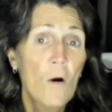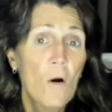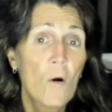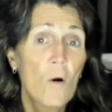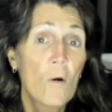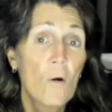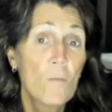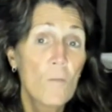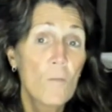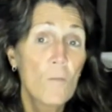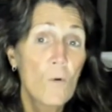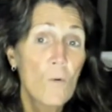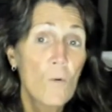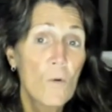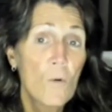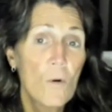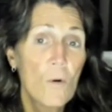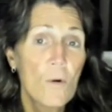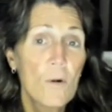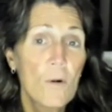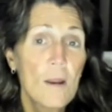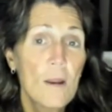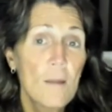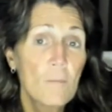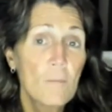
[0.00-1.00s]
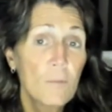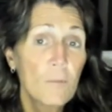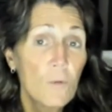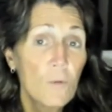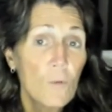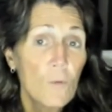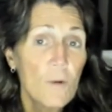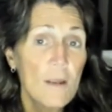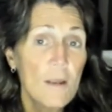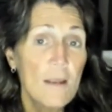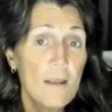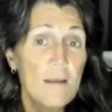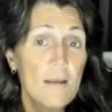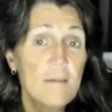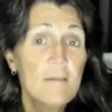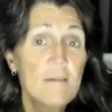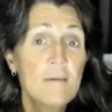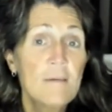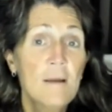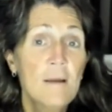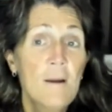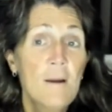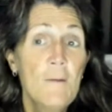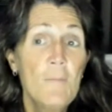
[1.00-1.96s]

or more employees